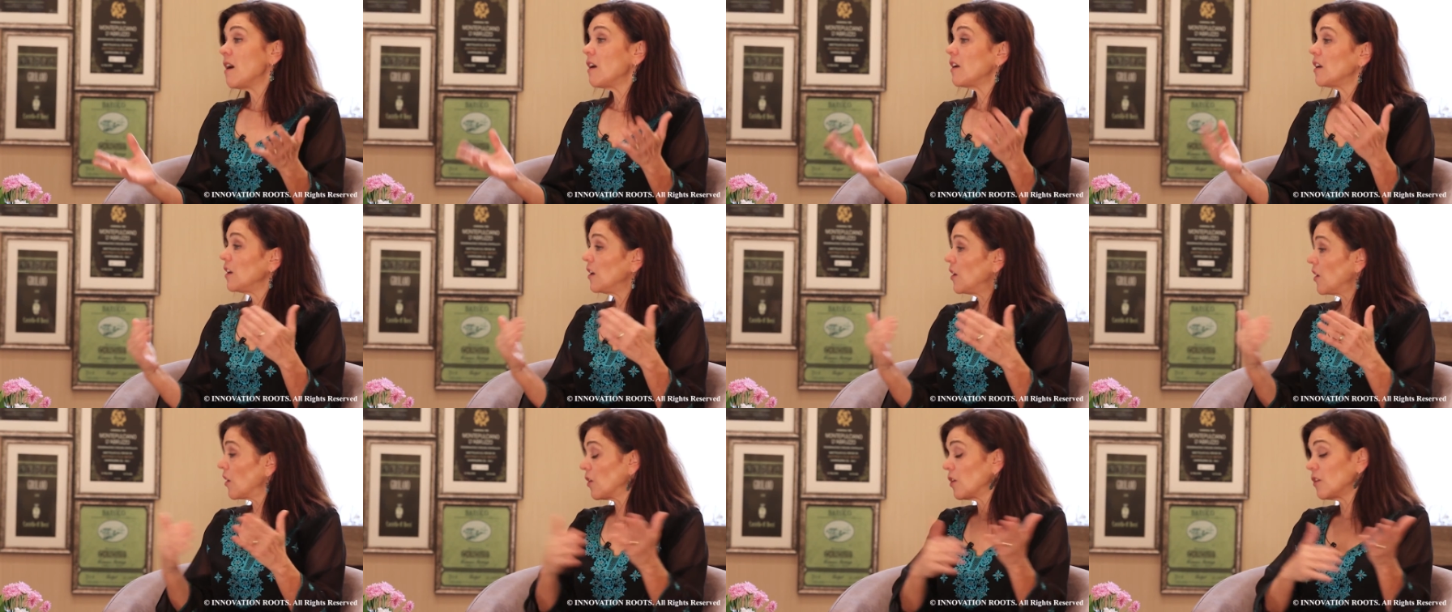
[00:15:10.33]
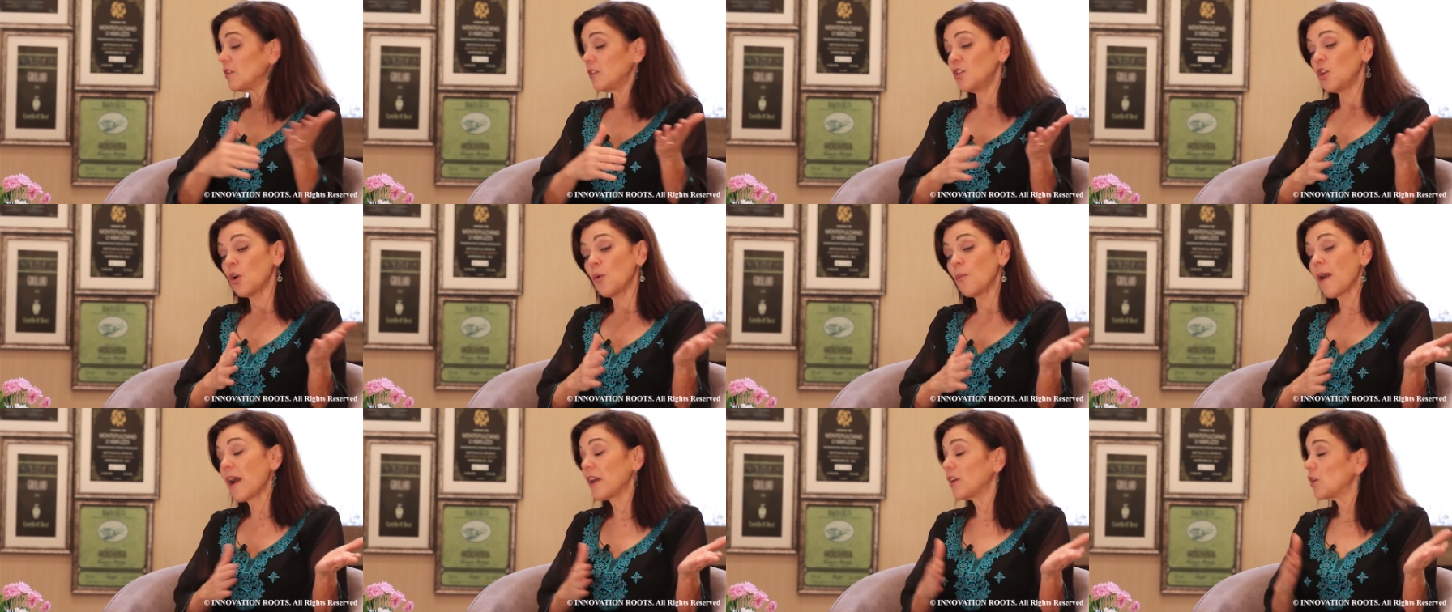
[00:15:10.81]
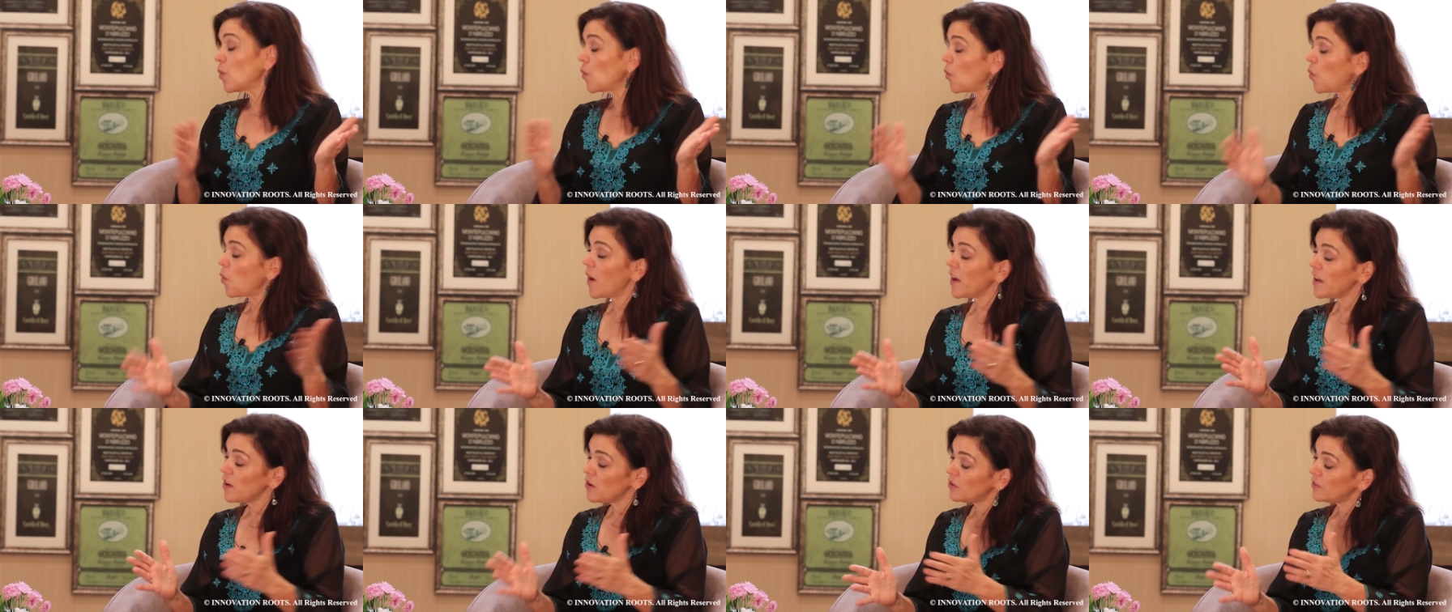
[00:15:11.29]
No matter
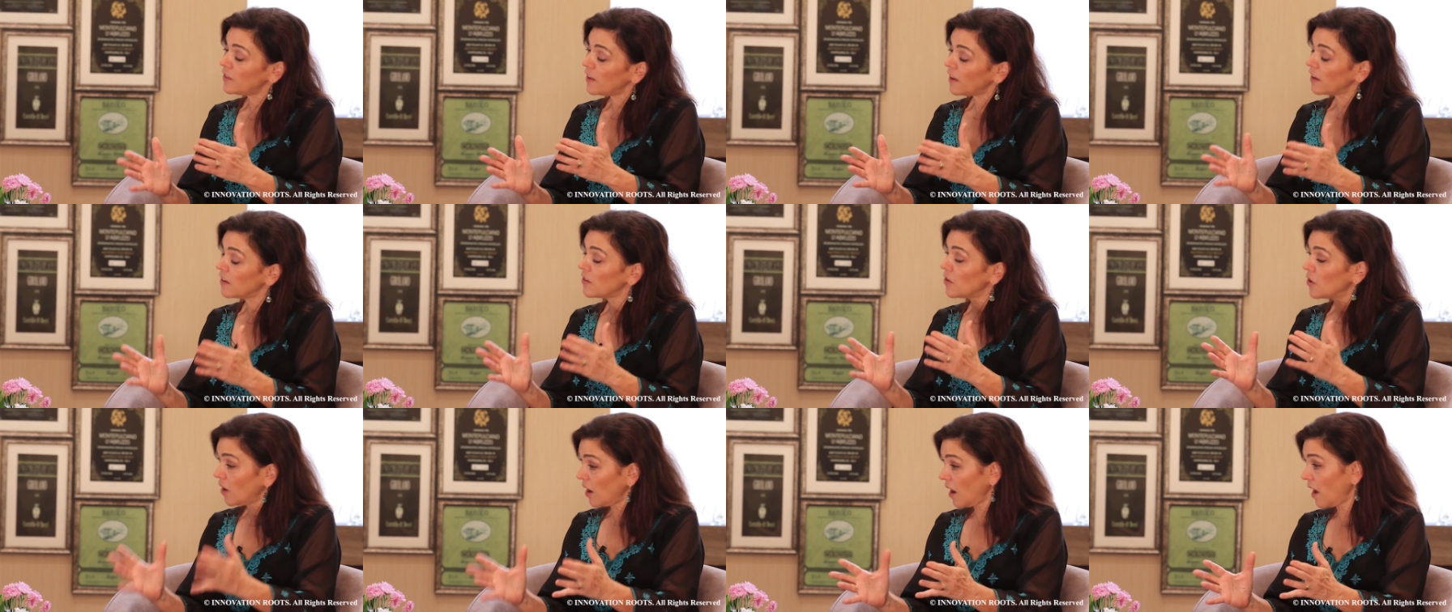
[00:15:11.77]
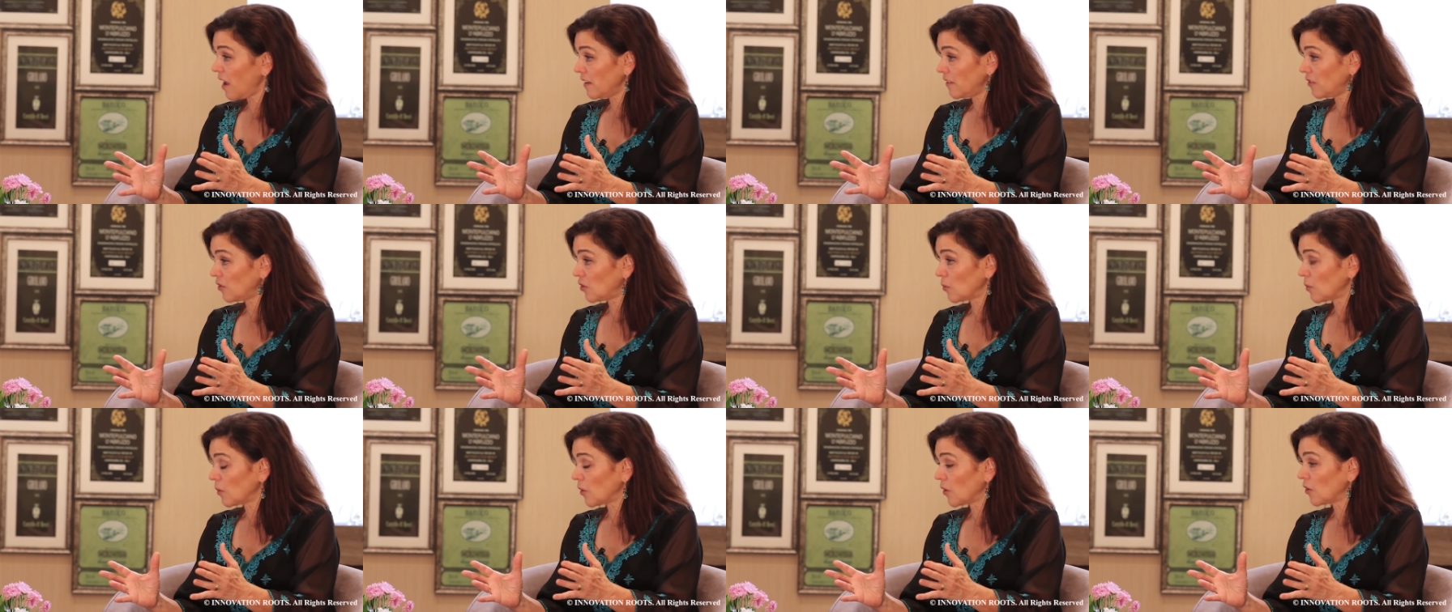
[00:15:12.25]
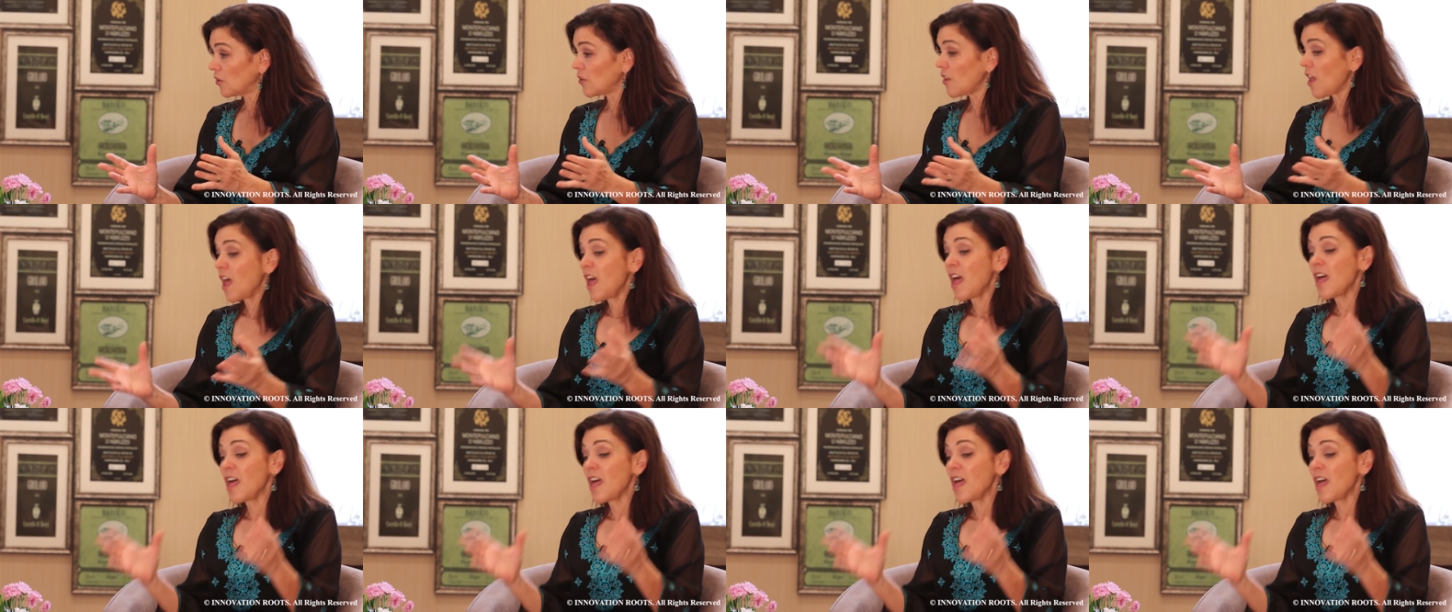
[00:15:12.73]
what you tell your customers,